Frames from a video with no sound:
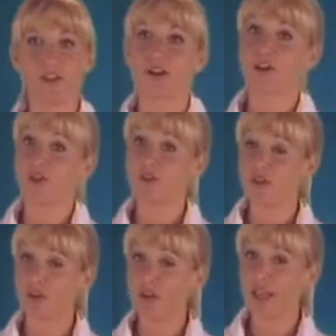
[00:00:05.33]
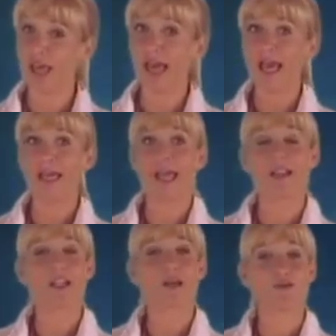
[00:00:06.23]
a closer look at
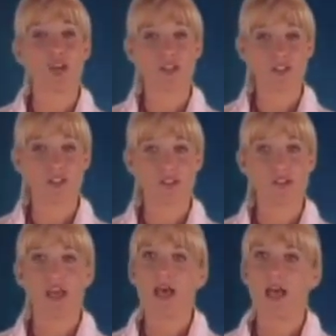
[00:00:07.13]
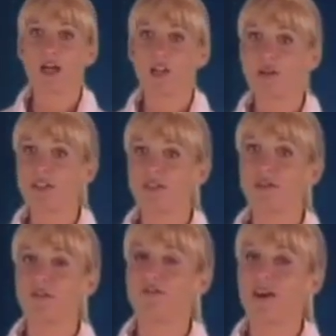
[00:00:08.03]
handling objections and closing for
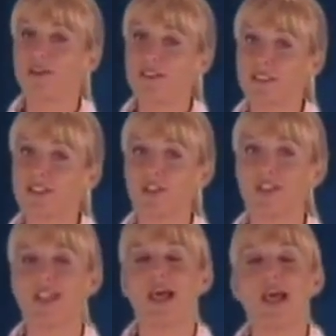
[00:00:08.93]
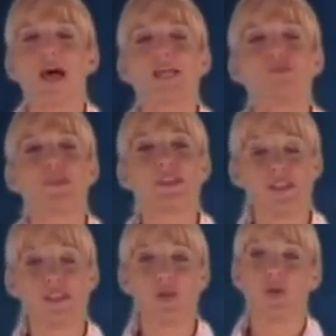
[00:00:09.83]
the final decision as we
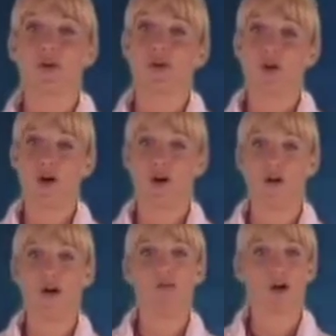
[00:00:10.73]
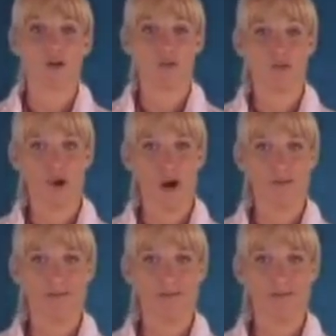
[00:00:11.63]
continue on our call on Michael Dubois.